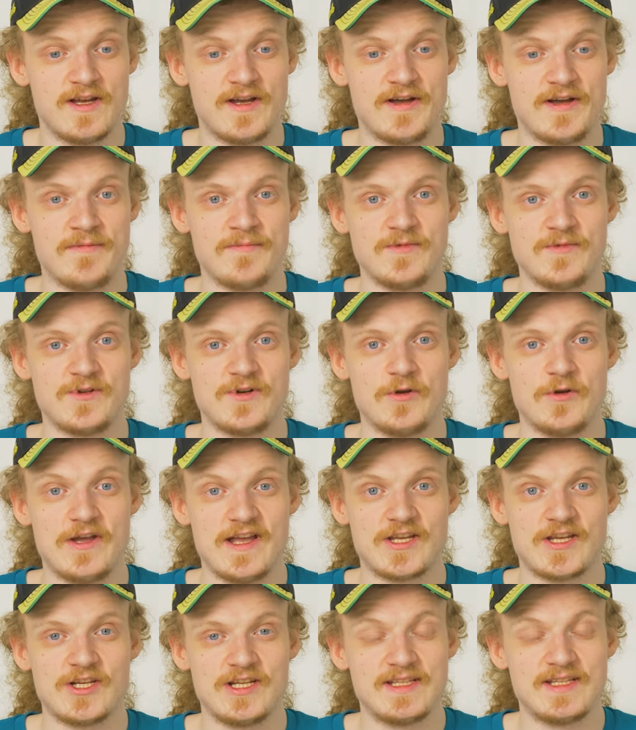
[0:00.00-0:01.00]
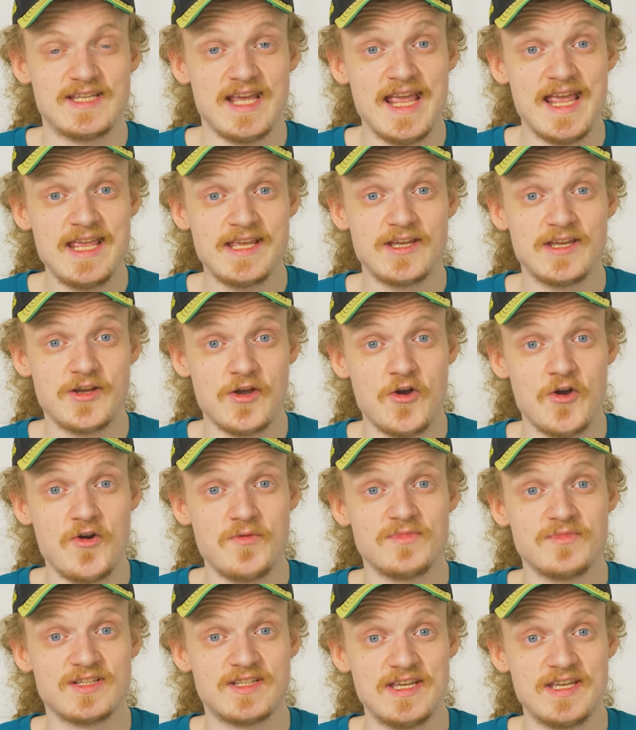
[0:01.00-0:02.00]
you know, actually taking
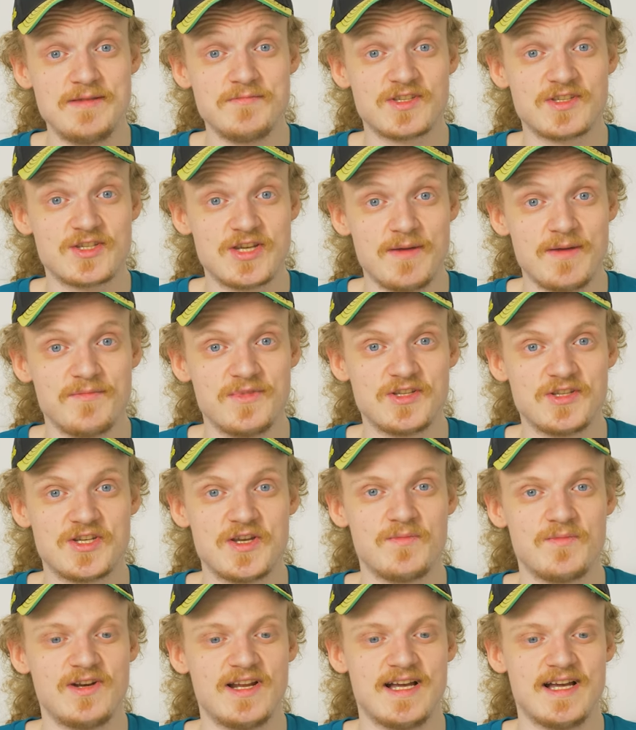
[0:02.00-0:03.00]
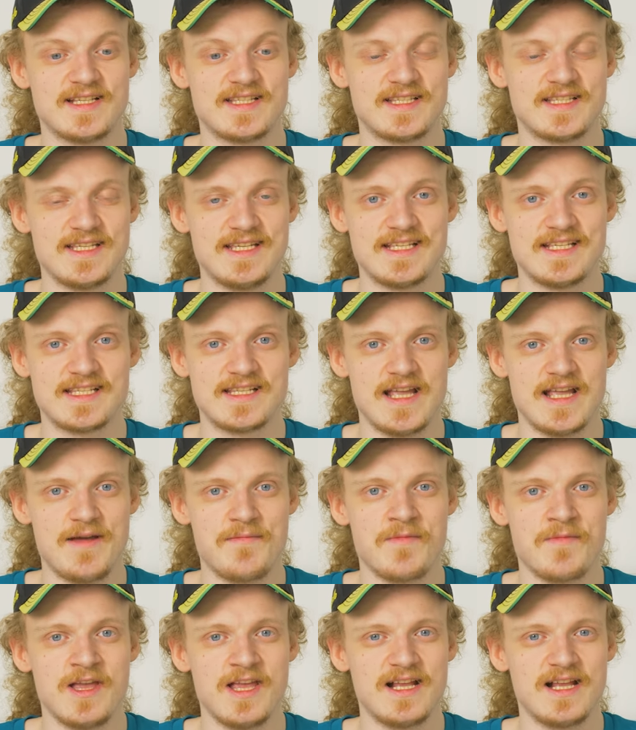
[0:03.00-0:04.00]
home the team's championship last
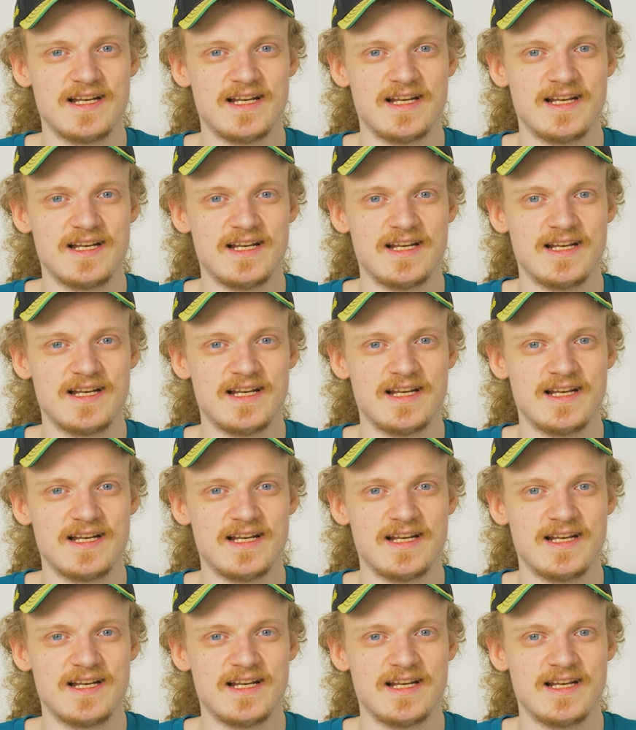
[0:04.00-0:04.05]
season,